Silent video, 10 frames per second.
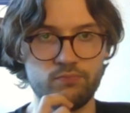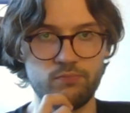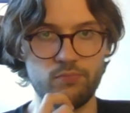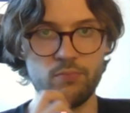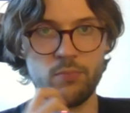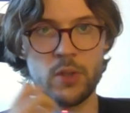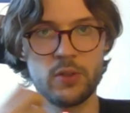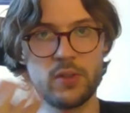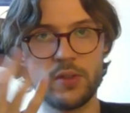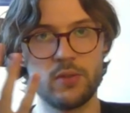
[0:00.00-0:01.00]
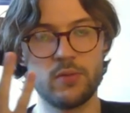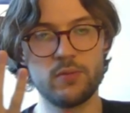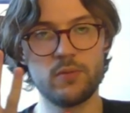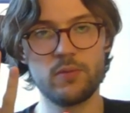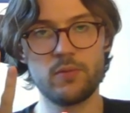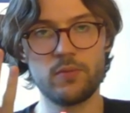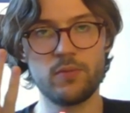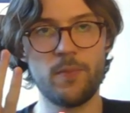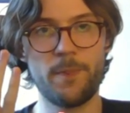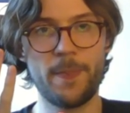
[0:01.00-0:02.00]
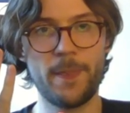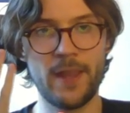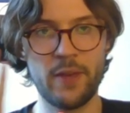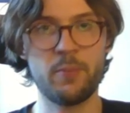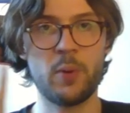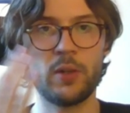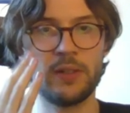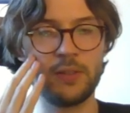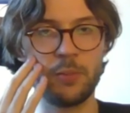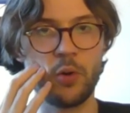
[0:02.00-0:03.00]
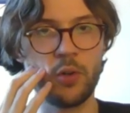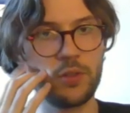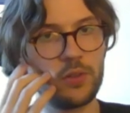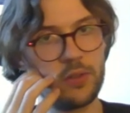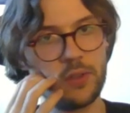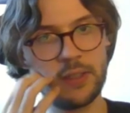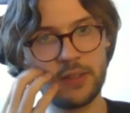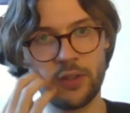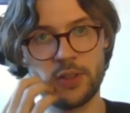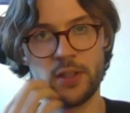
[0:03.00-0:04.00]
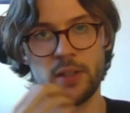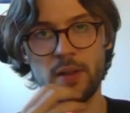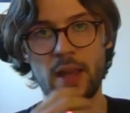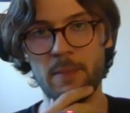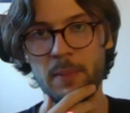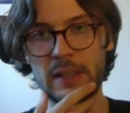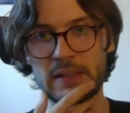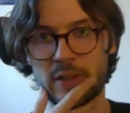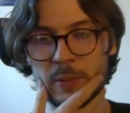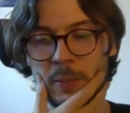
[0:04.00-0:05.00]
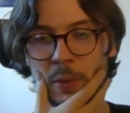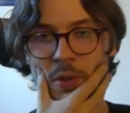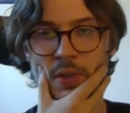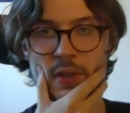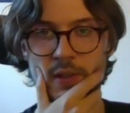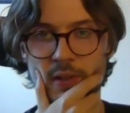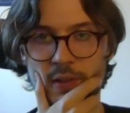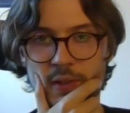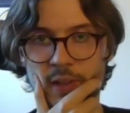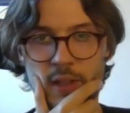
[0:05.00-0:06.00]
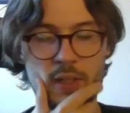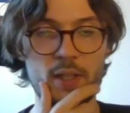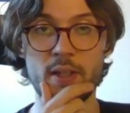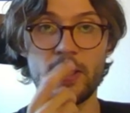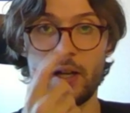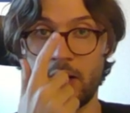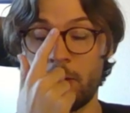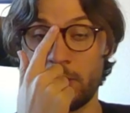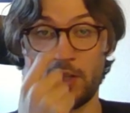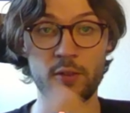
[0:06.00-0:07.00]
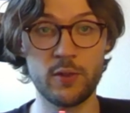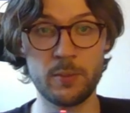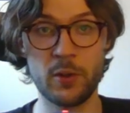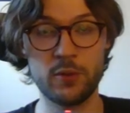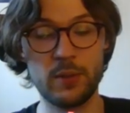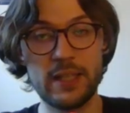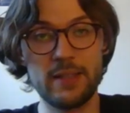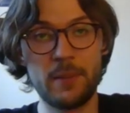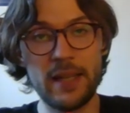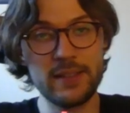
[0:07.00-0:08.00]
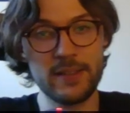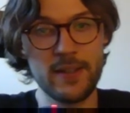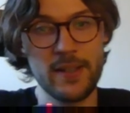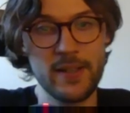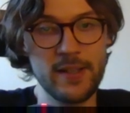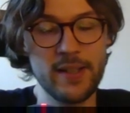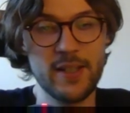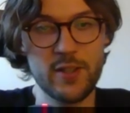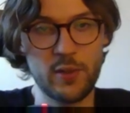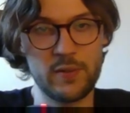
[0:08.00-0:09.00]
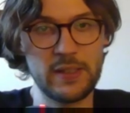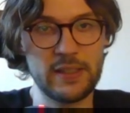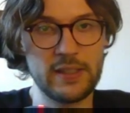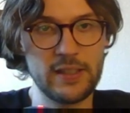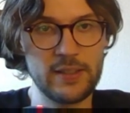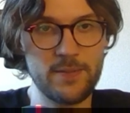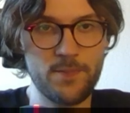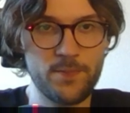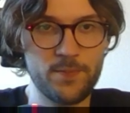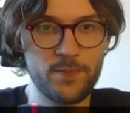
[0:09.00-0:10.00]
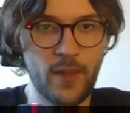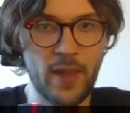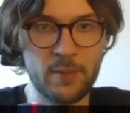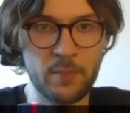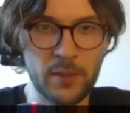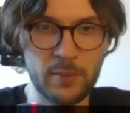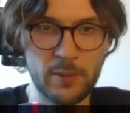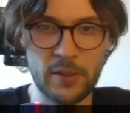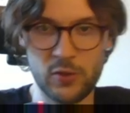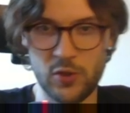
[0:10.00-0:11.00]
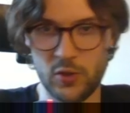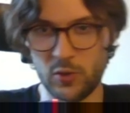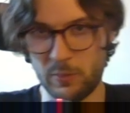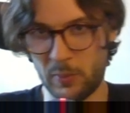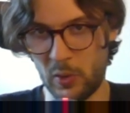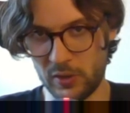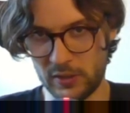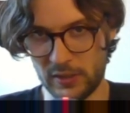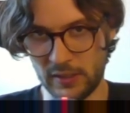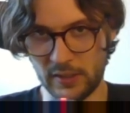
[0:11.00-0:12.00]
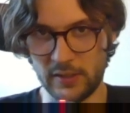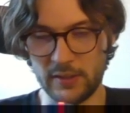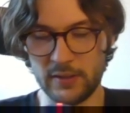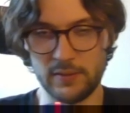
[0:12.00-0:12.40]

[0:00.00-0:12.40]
but if Poe hits the board, it's gonna impact our board, our side of the board really bad. So I think it might be better just to Spark and then